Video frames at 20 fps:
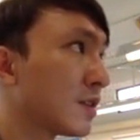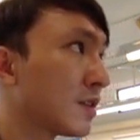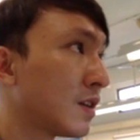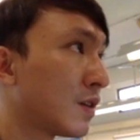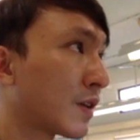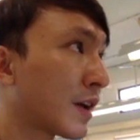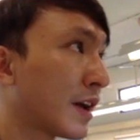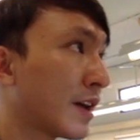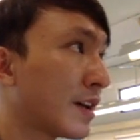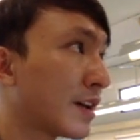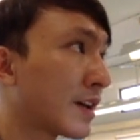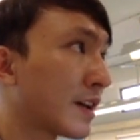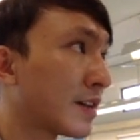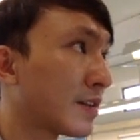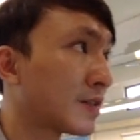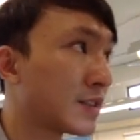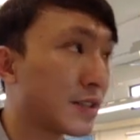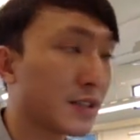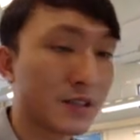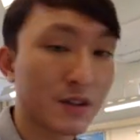Okay, can
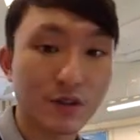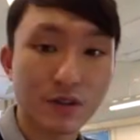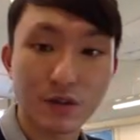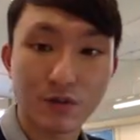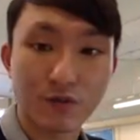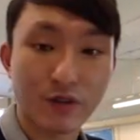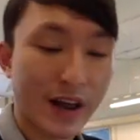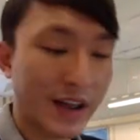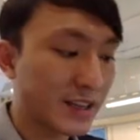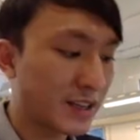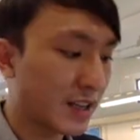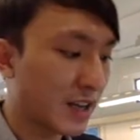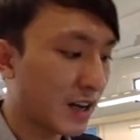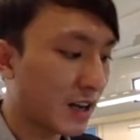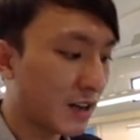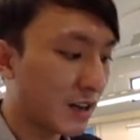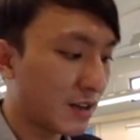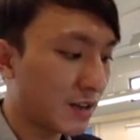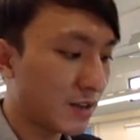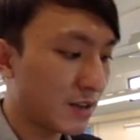you see the red
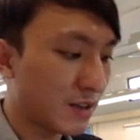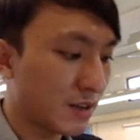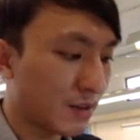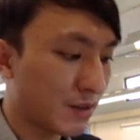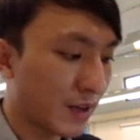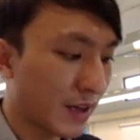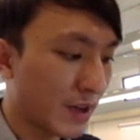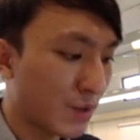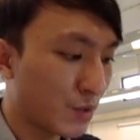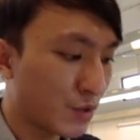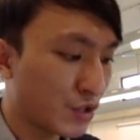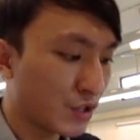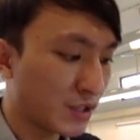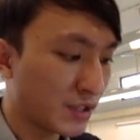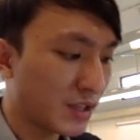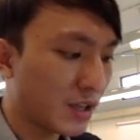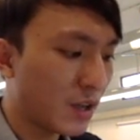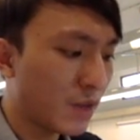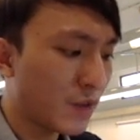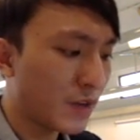color, okay, which is
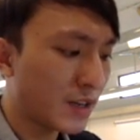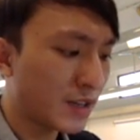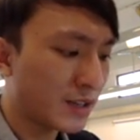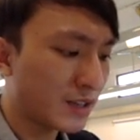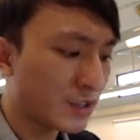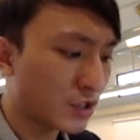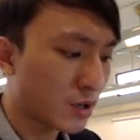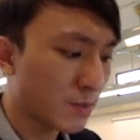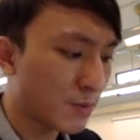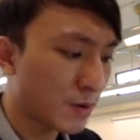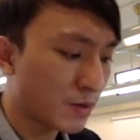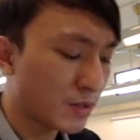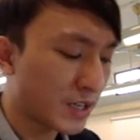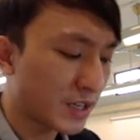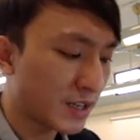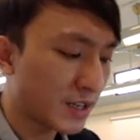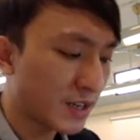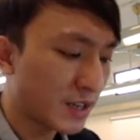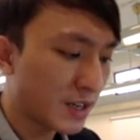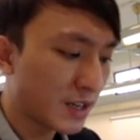evenly
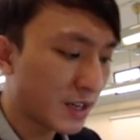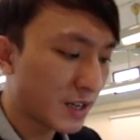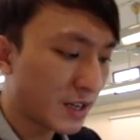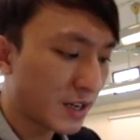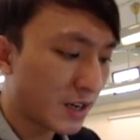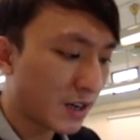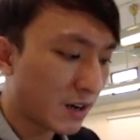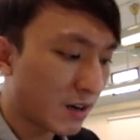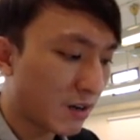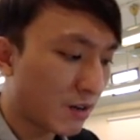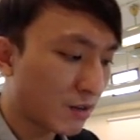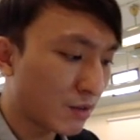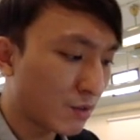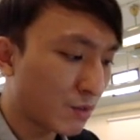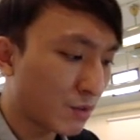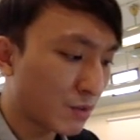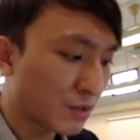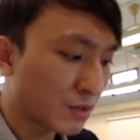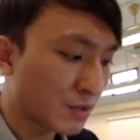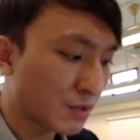distributed on the
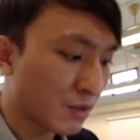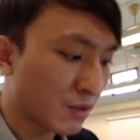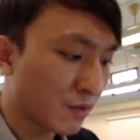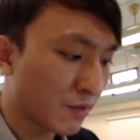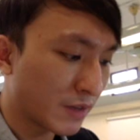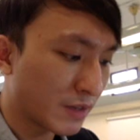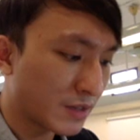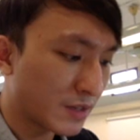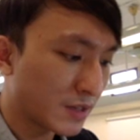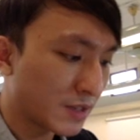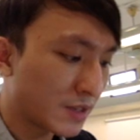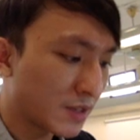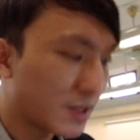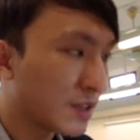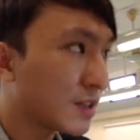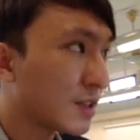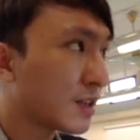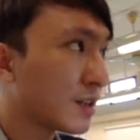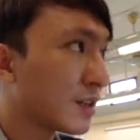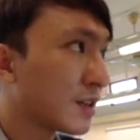water surface.
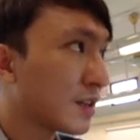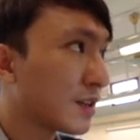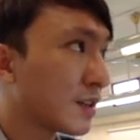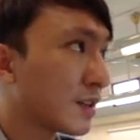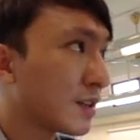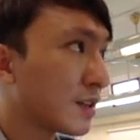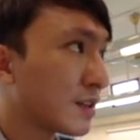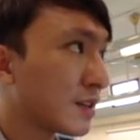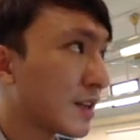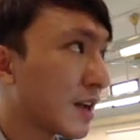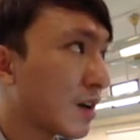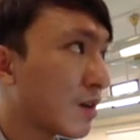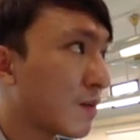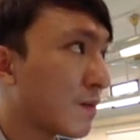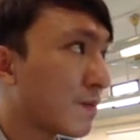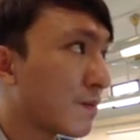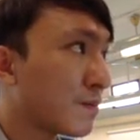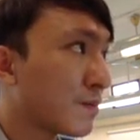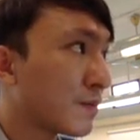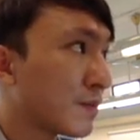Now,
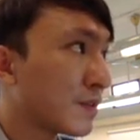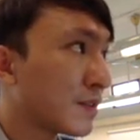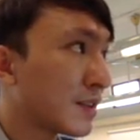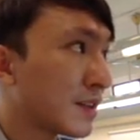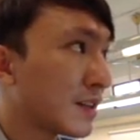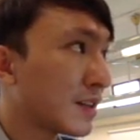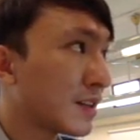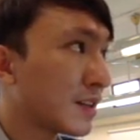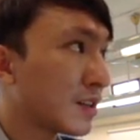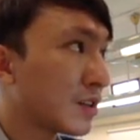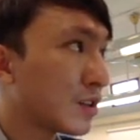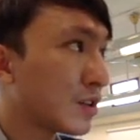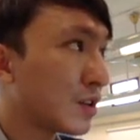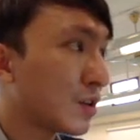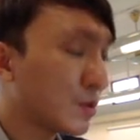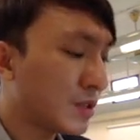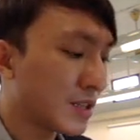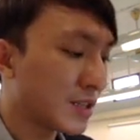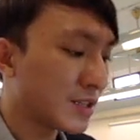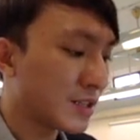you
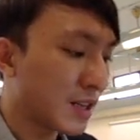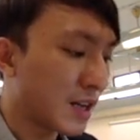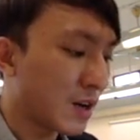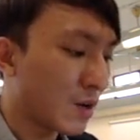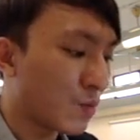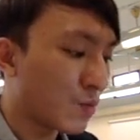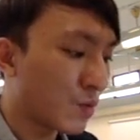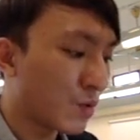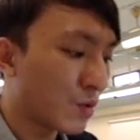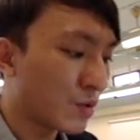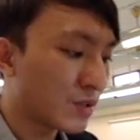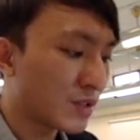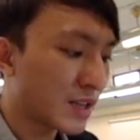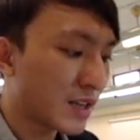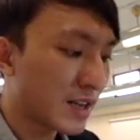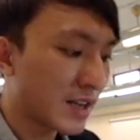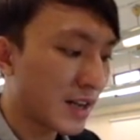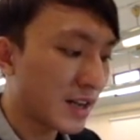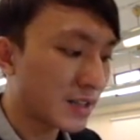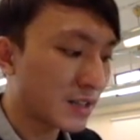notice
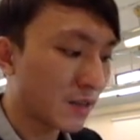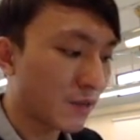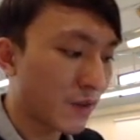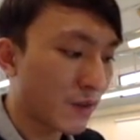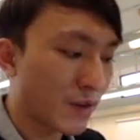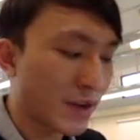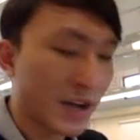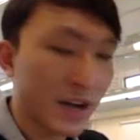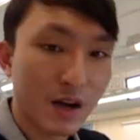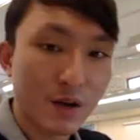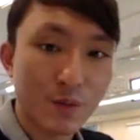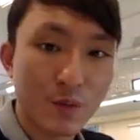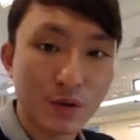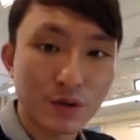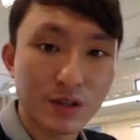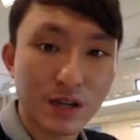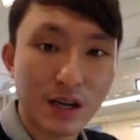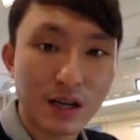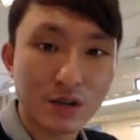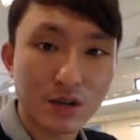water has a very high
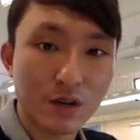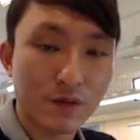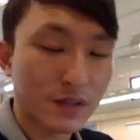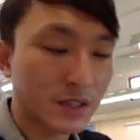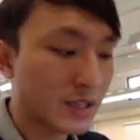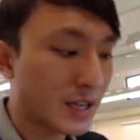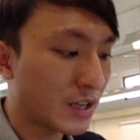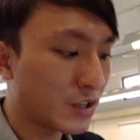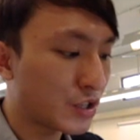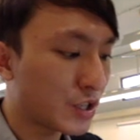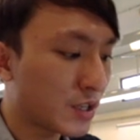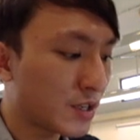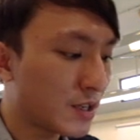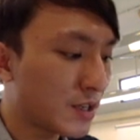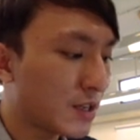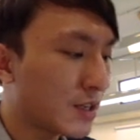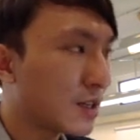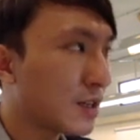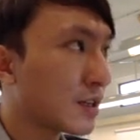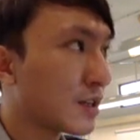surface tension,
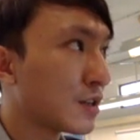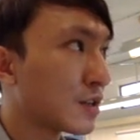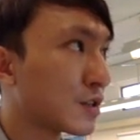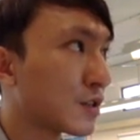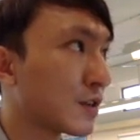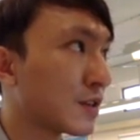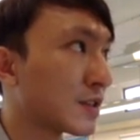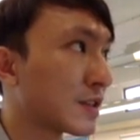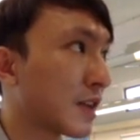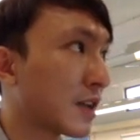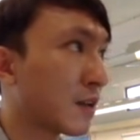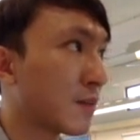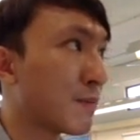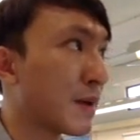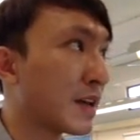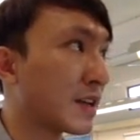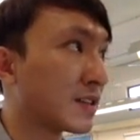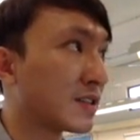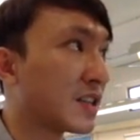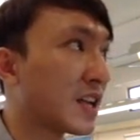so it's kind of
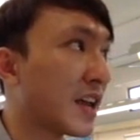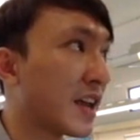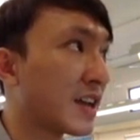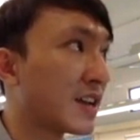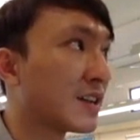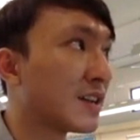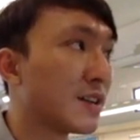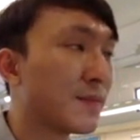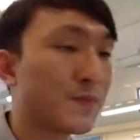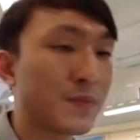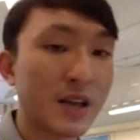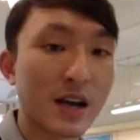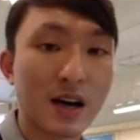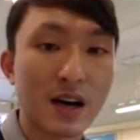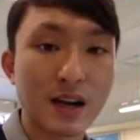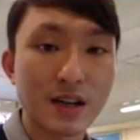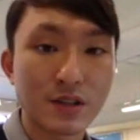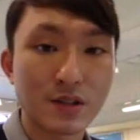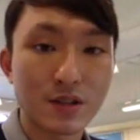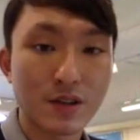maintain
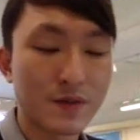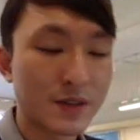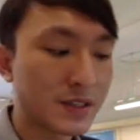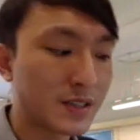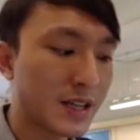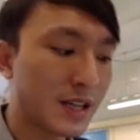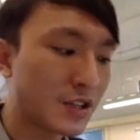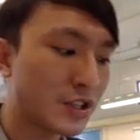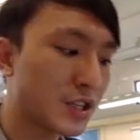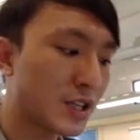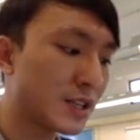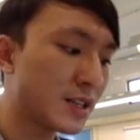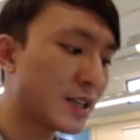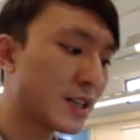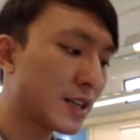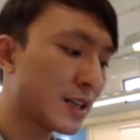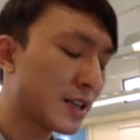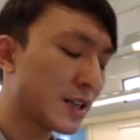its surface tension,